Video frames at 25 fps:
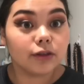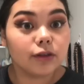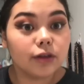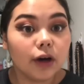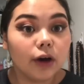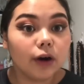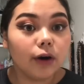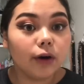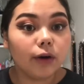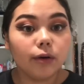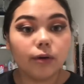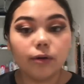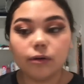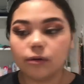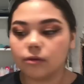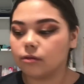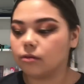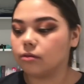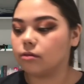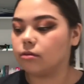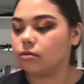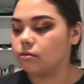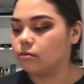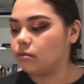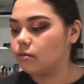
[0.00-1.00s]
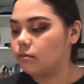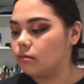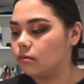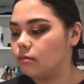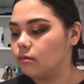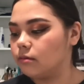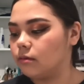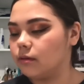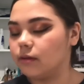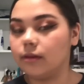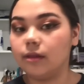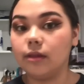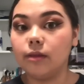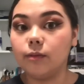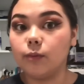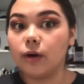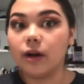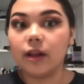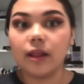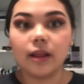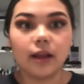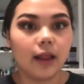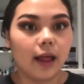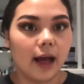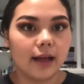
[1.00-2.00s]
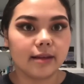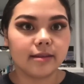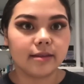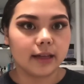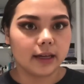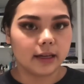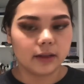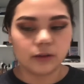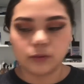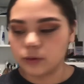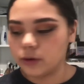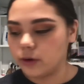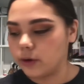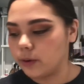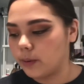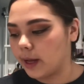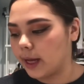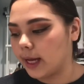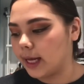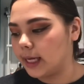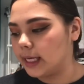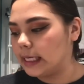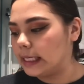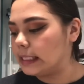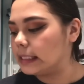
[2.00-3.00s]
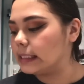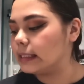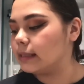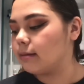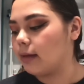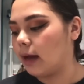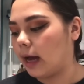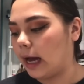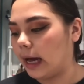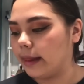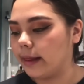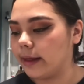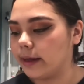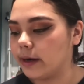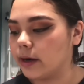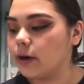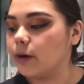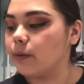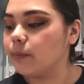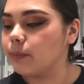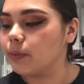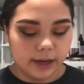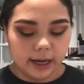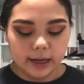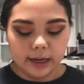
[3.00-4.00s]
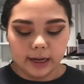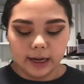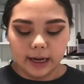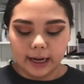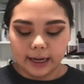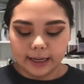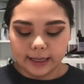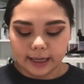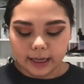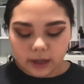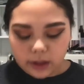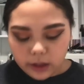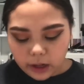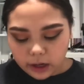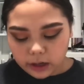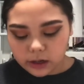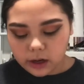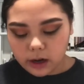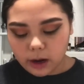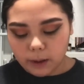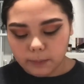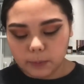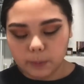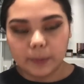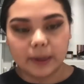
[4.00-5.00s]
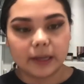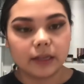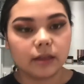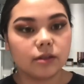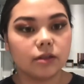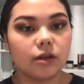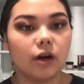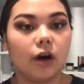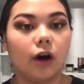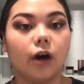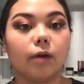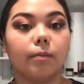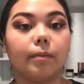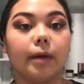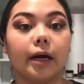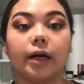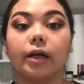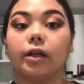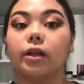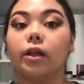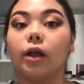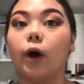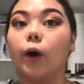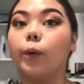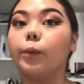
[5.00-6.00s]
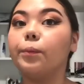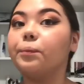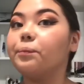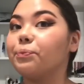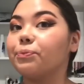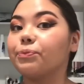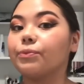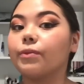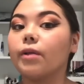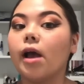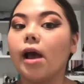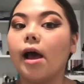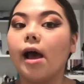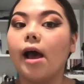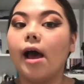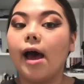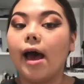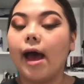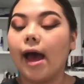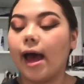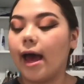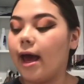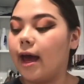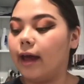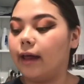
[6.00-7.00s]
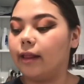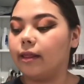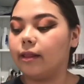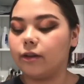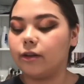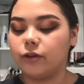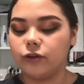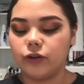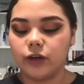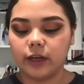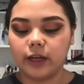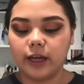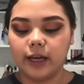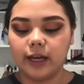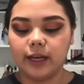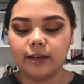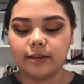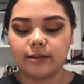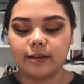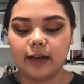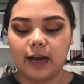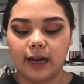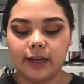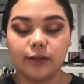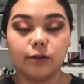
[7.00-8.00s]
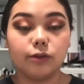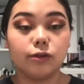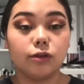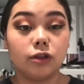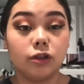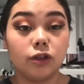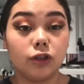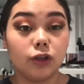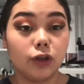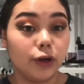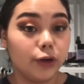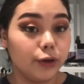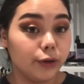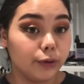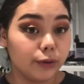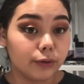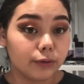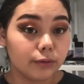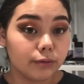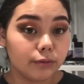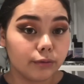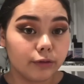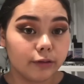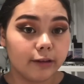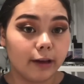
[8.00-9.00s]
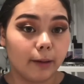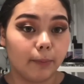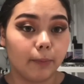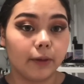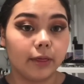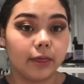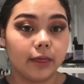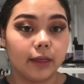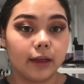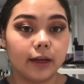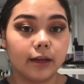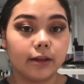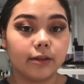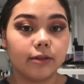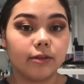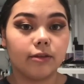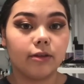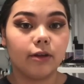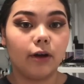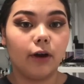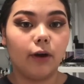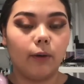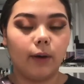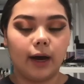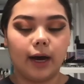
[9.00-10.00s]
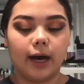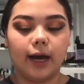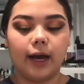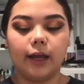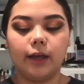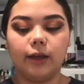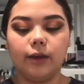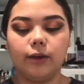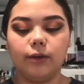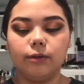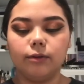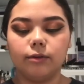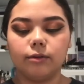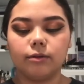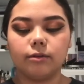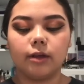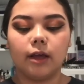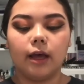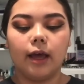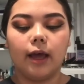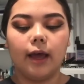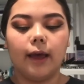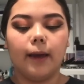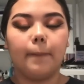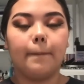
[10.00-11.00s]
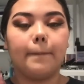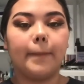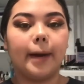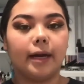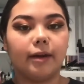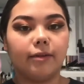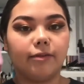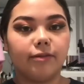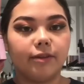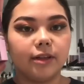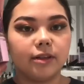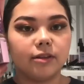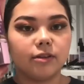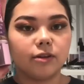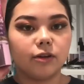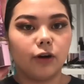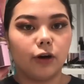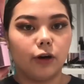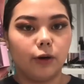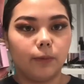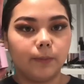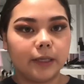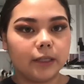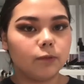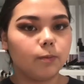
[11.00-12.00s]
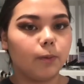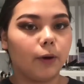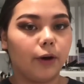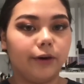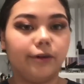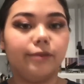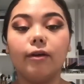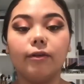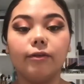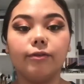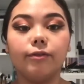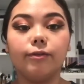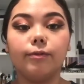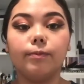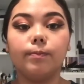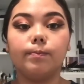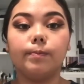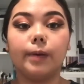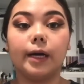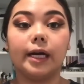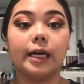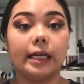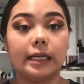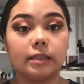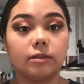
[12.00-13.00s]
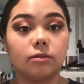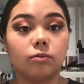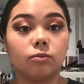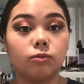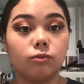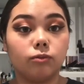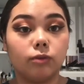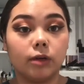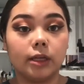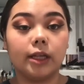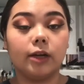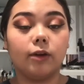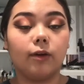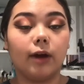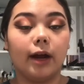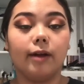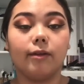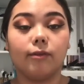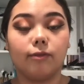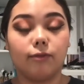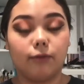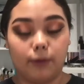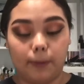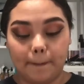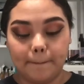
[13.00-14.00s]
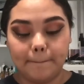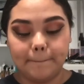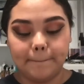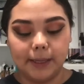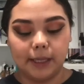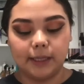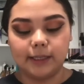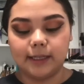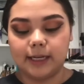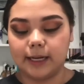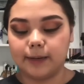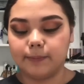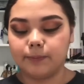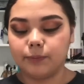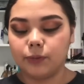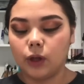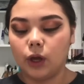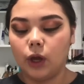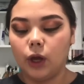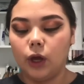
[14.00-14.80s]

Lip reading: So one of the last things we're doing is highlighter. I get a lot of compliments on my glow, and the trick is I use two separate things. So I use Benefit's Girl Meets Pearl, but it's really great for building.